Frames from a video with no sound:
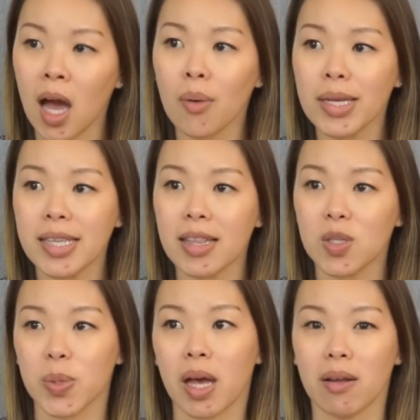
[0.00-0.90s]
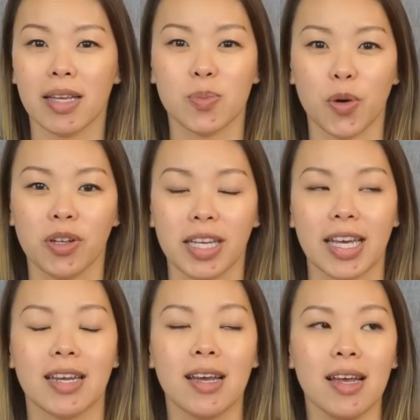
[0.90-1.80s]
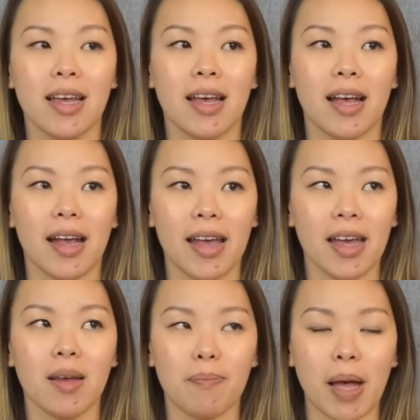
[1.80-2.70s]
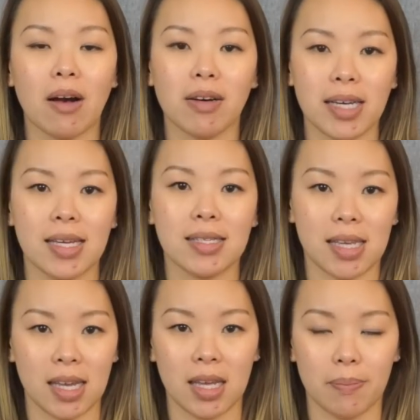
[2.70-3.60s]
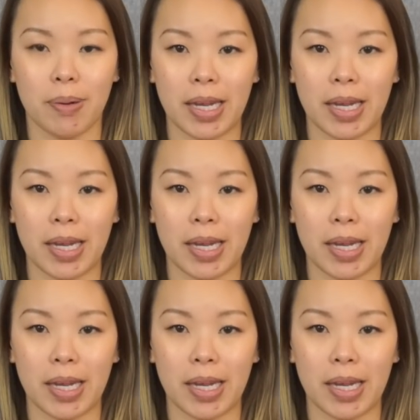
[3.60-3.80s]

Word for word: how do I say this without like spoiling it? Annabelle is in it,